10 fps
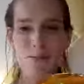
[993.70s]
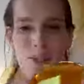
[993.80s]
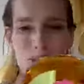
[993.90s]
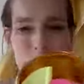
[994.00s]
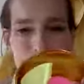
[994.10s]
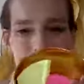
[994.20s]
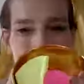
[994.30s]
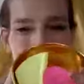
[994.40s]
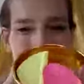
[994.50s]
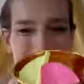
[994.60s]
beautiful
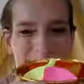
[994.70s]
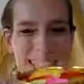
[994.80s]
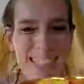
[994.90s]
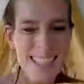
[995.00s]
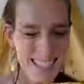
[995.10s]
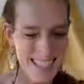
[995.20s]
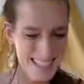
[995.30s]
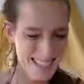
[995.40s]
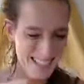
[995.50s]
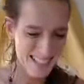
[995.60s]
basket
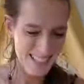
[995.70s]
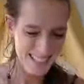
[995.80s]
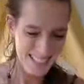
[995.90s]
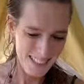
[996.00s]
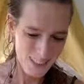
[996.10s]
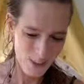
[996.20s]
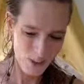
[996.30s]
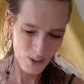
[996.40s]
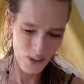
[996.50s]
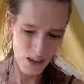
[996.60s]

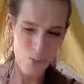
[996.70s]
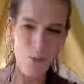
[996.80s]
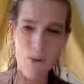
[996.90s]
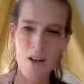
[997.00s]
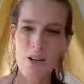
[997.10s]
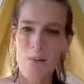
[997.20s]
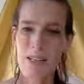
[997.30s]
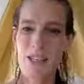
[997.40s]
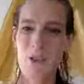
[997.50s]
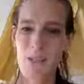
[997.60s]
to
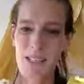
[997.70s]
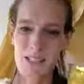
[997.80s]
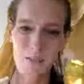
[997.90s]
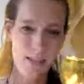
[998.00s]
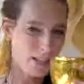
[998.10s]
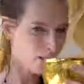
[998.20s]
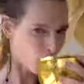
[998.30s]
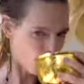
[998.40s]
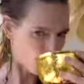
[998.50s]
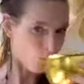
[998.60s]
welcoming you in this space.
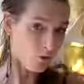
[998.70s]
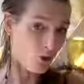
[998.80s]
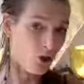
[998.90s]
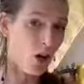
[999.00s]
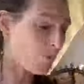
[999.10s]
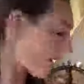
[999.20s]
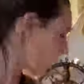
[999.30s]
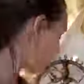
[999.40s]
So you're on my